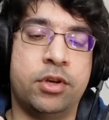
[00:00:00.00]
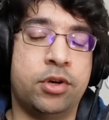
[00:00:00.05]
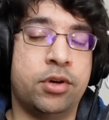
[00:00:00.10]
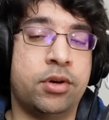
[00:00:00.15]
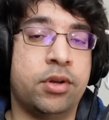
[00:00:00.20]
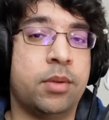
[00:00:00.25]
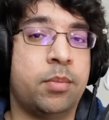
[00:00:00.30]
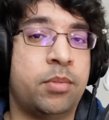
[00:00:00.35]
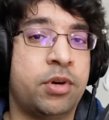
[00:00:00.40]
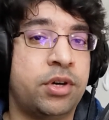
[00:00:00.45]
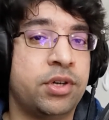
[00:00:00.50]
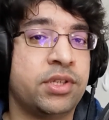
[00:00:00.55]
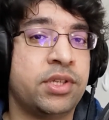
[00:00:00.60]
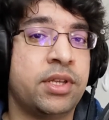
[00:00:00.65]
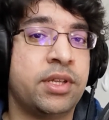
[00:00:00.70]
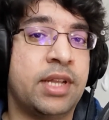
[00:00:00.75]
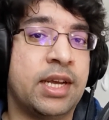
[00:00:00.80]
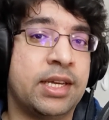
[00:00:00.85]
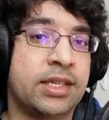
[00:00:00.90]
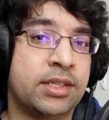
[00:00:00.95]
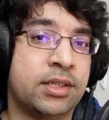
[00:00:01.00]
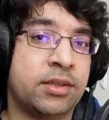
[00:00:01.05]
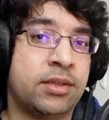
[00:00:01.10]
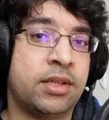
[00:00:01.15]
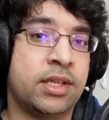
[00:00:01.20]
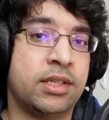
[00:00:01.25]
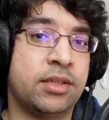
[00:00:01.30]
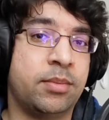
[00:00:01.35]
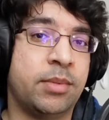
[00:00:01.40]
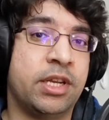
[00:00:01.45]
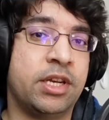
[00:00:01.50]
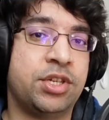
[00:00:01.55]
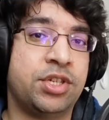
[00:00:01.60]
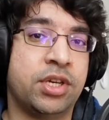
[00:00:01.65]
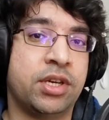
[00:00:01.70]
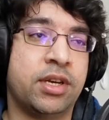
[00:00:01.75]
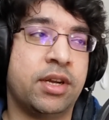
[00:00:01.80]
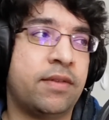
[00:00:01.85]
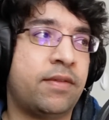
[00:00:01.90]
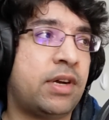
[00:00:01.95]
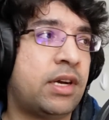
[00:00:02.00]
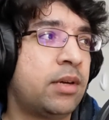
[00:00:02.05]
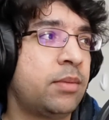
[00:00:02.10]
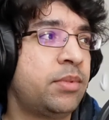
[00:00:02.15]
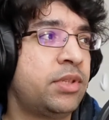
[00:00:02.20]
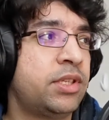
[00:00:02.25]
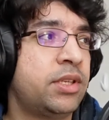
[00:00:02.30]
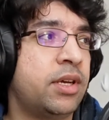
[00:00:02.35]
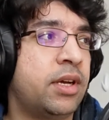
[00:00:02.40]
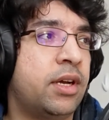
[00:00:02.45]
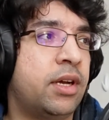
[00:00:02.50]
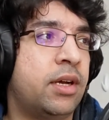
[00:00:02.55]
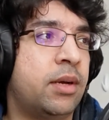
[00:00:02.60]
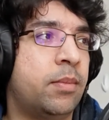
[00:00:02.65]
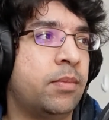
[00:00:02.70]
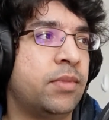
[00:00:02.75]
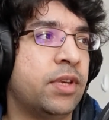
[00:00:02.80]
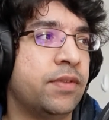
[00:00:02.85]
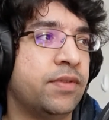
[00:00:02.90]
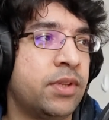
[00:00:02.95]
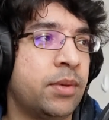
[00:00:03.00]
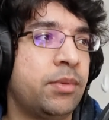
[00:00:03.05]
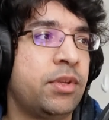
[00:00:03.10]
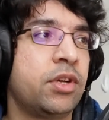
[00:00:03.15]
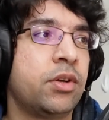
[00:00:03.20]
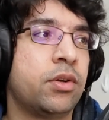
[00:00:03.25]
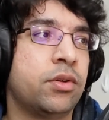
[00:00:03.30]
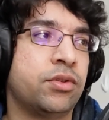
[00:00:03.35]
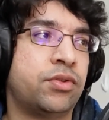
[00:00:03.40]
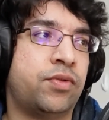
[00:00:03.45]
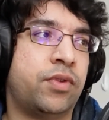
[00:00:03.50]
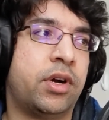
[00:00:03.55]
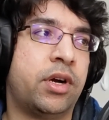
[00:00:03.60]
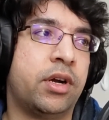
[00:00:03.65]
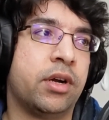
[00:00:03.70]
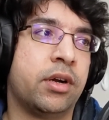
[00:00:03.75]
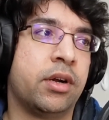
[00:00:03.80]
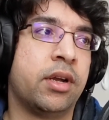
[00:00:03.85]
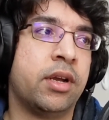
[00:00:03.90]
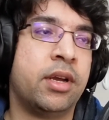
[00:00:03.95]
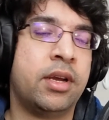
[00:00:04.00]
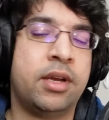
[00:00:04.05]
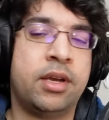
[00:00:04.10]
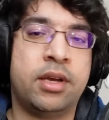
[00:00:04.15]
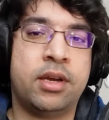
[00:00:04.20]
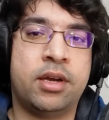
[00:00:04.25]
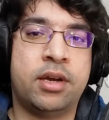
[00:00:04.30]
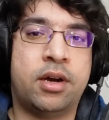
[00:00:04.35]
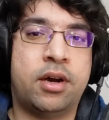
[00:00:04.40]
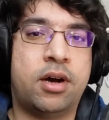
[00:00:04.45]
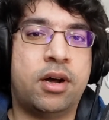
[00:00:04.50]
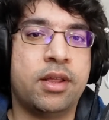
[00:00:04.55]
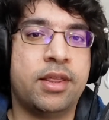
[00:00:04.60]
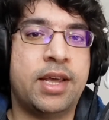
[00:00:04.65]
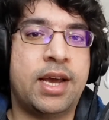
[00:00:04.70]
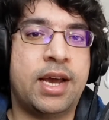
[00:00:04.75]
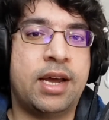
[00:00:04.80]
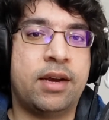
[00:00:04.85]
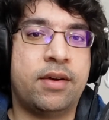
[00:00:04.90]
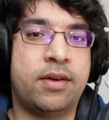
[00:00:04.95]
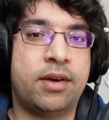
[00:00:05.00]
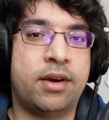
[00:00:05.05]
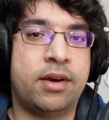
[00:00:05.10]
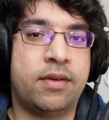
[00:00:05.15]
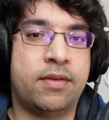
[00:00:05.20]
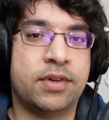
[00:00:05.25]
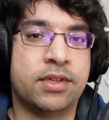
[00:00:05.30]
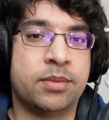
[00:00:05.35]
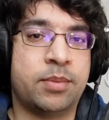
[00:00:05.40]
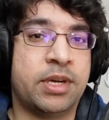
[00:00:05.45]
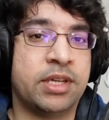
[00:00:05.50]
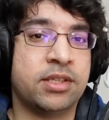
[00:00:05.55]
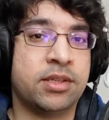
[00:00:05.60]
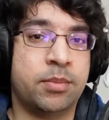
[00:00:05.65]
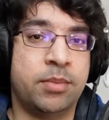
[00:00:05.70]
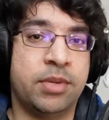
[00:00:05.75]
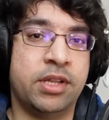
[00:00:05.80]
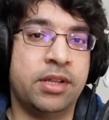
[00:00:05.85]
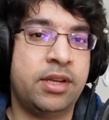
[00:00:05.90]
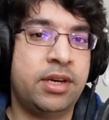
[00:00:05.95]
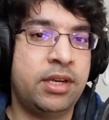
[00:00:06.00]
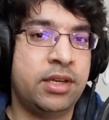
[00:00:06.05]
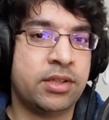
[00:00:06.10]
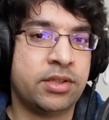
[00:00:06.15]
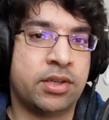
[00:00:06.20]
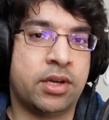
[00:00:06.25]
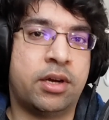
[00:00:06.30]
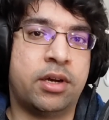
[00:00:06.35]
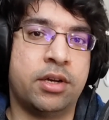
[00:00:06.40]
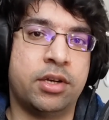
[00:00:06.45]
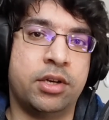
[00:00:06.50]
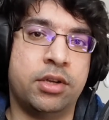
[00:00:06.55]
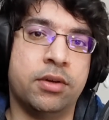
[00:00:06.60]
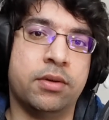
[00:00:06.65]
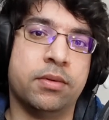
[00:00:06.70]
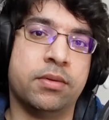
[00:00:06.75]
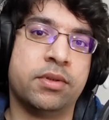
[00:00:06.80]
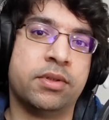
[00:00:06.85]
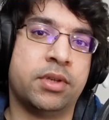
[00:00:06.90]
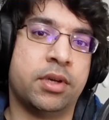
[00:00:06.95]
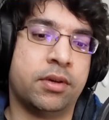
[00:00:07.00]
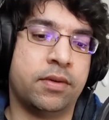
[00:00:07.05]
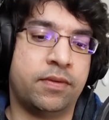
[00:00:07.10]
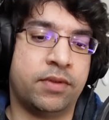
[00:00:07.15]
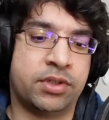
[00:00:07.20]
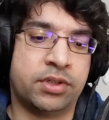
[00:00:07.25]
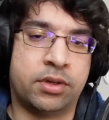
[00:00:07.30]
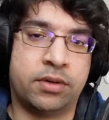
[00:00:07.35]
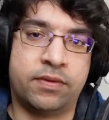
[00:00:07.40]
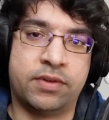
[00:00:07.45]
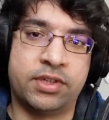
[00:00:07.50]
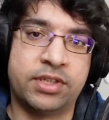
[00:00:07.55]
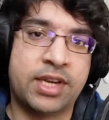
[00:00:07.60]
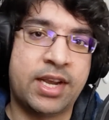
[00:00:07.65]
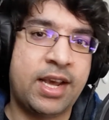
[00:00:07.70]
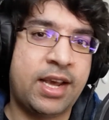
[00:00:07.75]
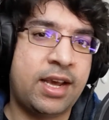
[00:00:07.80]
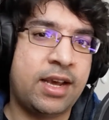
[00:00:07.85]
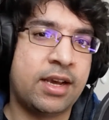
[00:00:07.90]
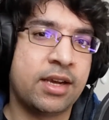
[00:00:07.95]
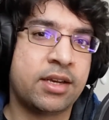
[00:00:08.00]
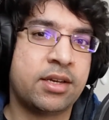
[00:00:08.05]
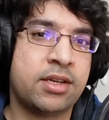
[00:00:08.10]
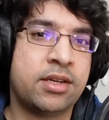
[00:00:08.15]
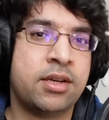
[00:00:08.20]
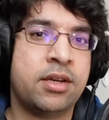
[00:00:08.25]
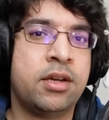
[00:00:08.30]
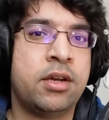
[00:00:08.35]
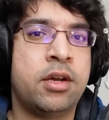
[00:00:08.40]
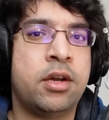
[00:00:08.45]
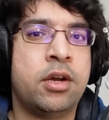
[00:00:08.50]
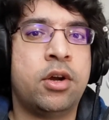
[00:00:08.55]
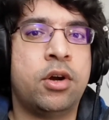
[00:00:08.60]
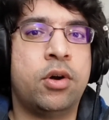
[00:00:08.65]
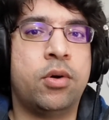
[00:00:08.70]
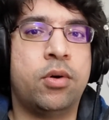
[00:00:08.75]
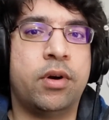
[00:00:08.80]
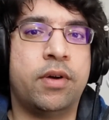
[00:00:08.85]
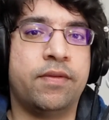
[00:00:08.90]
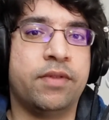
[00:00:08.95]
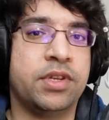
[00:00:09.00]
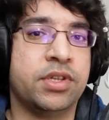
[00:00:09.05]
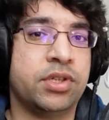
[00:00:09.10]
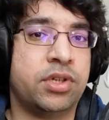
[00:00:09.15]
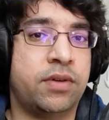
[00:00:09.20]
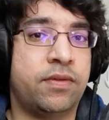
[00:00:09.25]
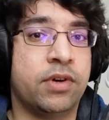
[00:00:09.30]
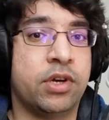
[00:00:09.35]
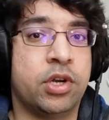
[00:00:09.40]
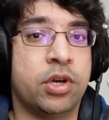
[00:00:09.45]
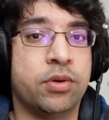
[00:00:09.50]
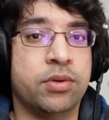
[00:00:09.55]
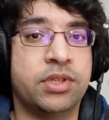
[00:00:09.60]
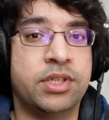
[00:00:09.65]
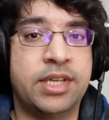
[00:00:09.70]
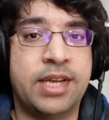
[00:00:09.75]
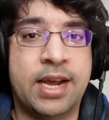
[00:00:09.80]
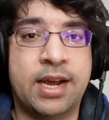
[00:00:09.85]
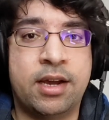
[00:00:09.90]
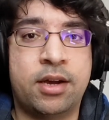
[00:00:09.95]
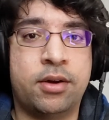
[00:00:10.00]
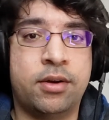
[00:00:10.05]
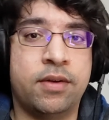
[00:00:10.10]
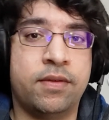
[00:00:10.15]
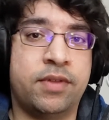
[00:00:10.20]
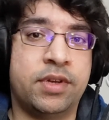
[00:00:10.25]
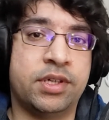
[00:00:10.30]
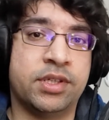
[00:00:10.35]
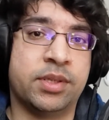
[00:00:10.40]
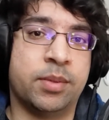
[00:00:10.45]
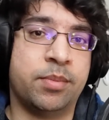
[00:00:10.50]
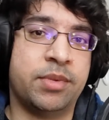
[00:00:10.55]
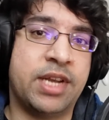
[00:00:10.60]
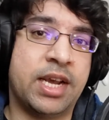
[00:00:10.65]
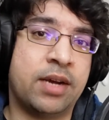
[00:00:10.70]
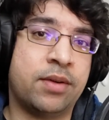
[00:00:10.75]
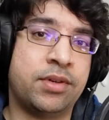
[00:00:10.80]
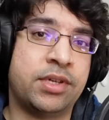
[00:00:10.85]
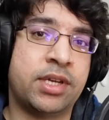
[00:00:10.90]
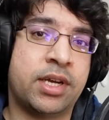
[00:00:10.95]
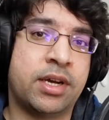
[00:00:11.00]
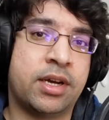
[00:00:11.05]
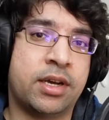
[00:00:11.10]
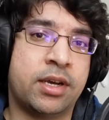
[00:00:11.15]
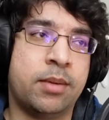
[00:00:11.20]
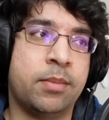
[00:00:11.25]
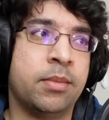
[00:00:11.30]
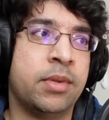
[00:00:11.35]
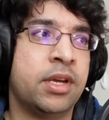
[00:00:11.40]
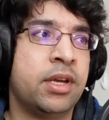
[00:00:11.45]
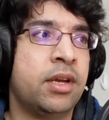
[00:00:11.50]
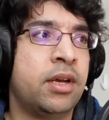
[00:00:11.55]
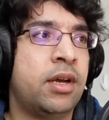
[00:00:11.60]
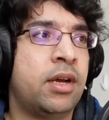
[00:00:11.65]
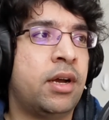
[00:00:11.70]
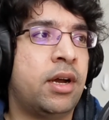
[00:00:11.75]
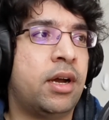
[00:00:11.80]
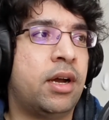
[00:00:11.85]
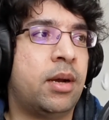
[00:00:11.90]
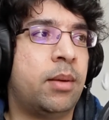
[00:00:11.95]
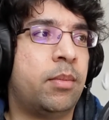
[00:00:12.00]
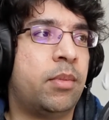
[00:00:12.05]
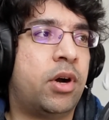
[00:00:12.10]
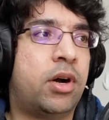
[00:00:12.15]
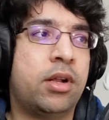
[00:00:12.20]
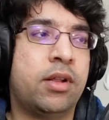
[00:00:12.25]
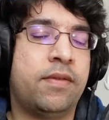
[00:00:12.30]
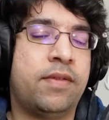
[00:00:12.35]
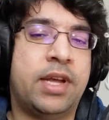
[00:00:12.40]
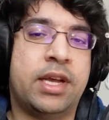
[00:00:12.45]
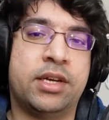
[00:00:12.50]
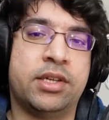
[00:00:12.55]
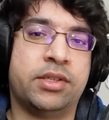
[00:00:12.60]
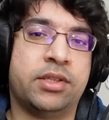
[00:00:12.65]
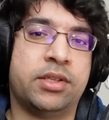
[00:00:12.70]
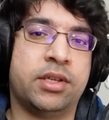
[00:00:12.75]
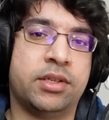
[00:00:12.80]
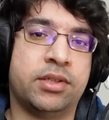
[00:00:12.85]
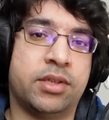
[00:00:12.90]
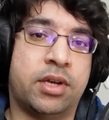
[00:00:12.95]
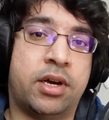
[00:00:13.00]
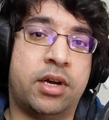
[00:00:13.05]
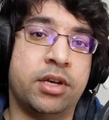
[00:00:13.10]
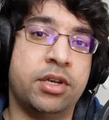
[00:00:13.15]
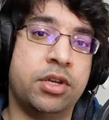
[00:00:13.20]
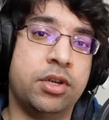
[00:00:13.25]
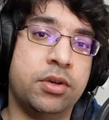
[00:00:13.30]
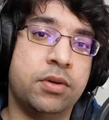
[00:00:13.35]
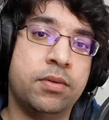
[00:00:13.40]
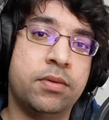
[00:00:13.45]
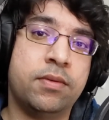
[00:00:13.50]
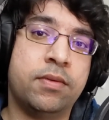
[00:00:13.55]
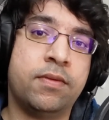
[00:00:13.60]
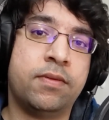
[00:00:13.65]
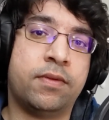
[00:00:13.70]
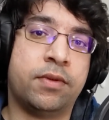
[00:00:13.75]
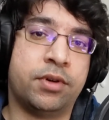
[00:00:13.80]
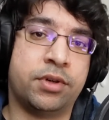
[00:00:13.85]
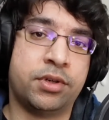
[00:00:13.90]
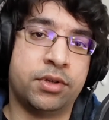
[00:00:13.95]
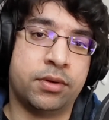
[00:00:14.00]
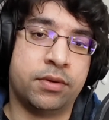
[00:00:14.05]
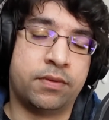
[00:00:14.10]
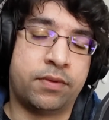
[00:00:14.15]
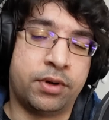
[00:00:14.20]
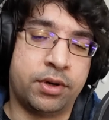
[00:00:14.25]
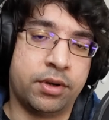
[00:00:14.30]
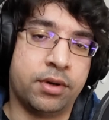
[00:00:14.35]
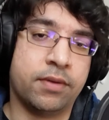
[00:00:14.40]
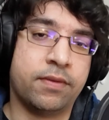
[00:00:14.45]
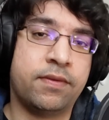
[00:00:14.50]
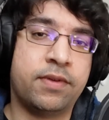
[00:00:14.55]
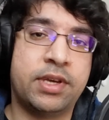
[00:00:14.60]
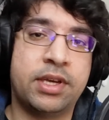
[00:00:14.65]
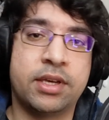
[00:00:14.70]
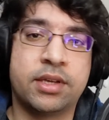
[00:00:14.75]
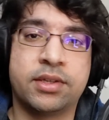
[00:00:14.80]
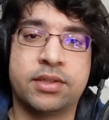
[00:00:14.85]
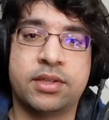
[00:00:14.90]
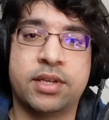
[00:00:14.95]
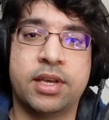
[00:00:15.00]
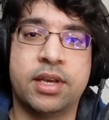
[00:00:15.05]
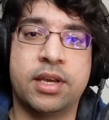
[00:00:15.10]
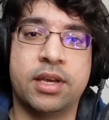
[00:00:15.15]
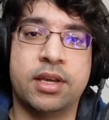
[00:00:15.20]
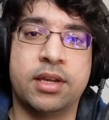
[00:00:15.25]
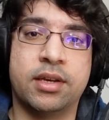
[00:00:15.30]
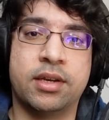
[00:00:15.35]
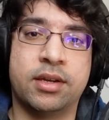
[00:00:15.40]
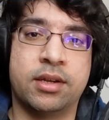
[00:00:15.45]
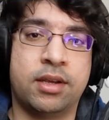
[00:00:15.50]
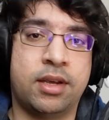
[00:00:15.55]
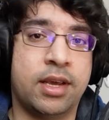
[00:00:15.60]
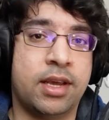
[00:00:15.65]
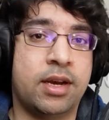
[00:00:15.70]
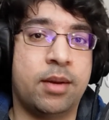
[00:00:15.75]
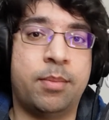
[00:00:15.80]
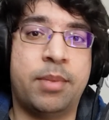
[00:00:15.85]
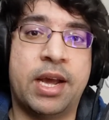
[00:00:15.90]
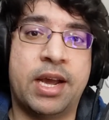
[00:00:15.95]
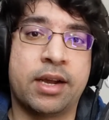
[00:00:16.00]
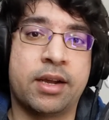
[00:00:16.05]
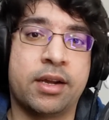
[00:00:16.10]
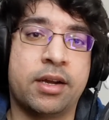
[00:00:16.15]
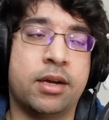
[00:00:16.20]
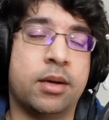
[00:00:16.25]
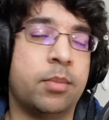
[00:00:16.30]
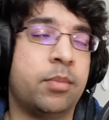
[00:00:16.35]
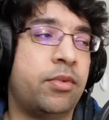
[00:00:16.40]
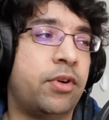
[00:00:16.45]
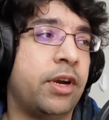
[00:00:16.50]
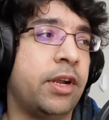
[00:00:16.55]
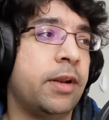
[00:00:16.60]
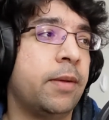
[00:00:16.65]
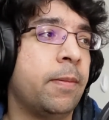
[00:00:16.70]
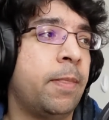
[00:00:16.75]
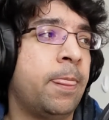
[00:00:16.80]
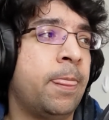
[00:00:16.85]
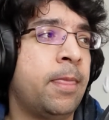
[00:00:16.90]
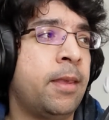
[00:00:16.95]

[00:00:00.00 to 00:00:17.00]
you're the person that's managing DevOps, if something goes wrong, all that responsibility, it's on you. So if a server's hacked, or if the server goes down, if there's some downtime, all of that is on you for you to fix and get it back up, right?